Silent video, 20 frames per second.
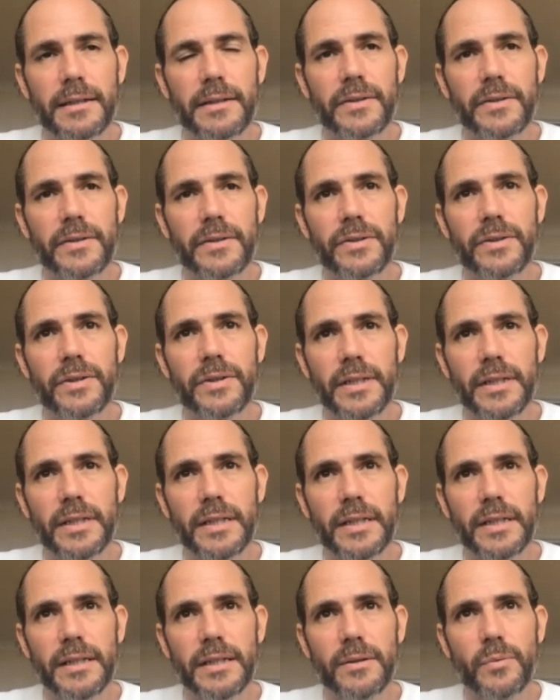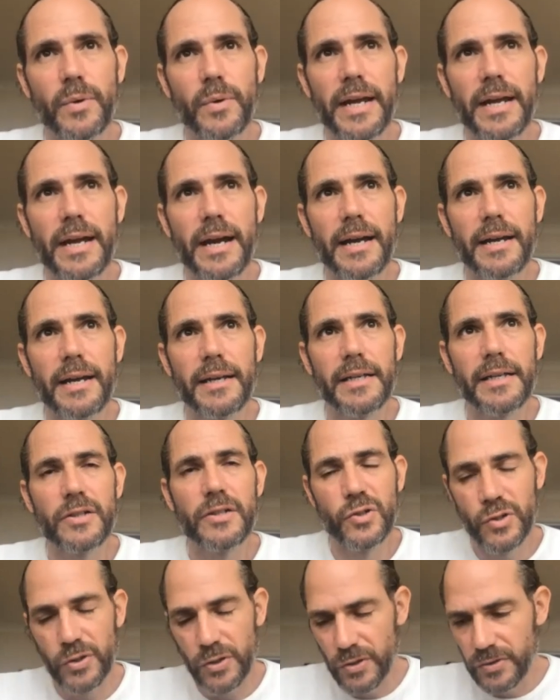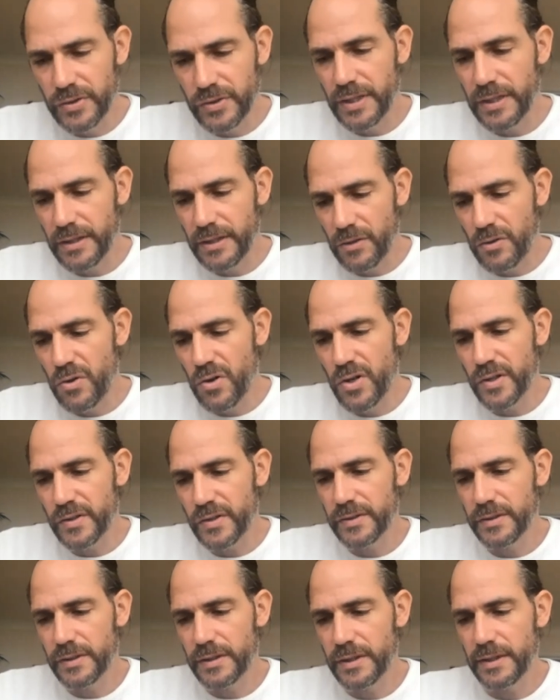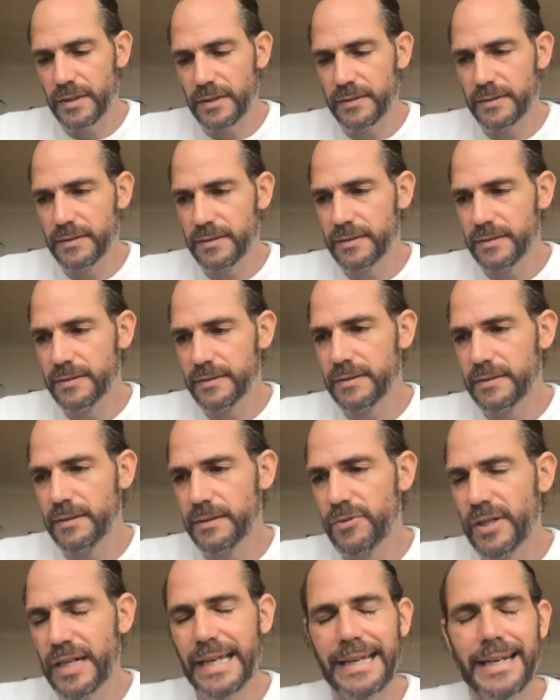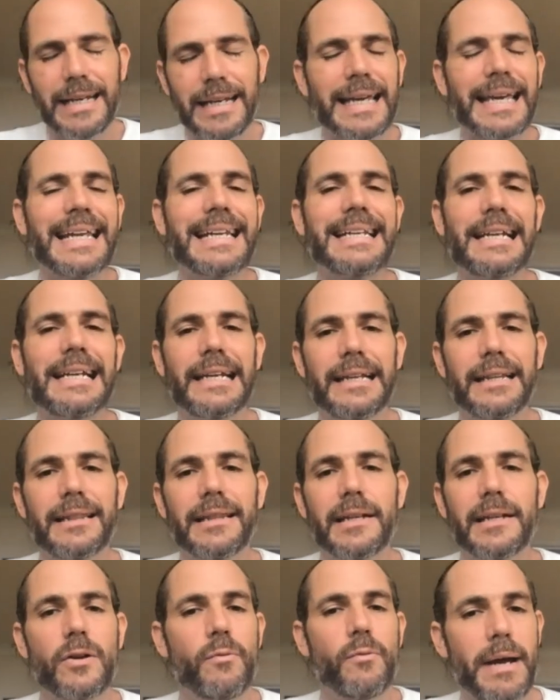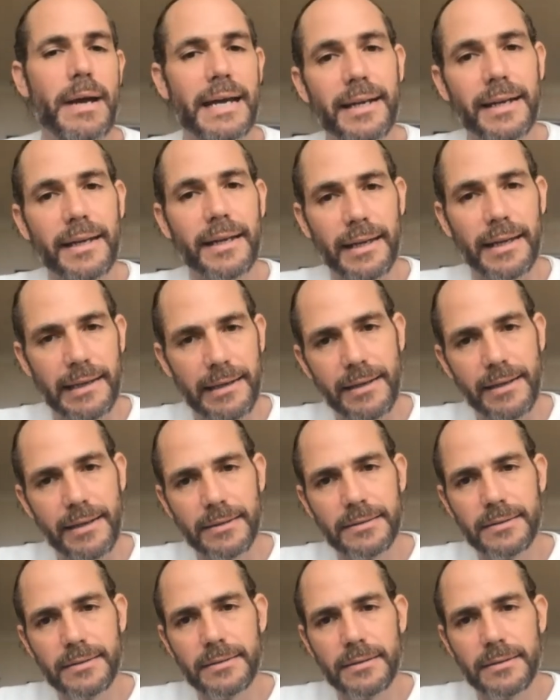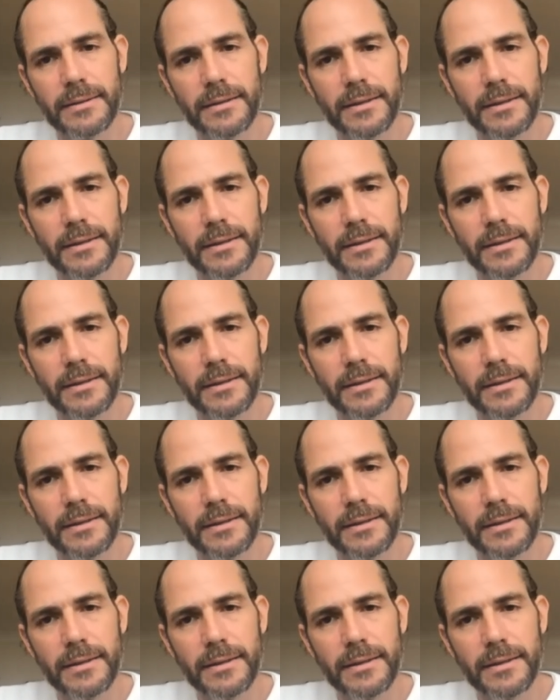the way I introduce it in the course is rekindling the nomadic in us.